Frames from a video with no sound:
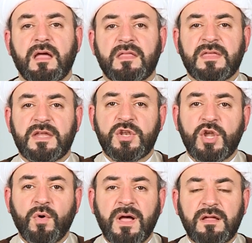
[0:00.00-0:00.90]
that
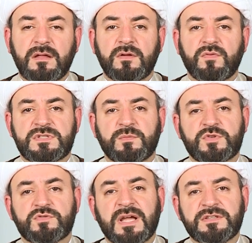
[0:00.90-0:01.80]
Noah was the
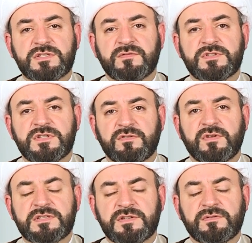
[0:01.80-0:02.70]
most righteous of his
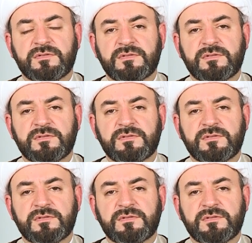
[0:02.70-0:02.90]
generation.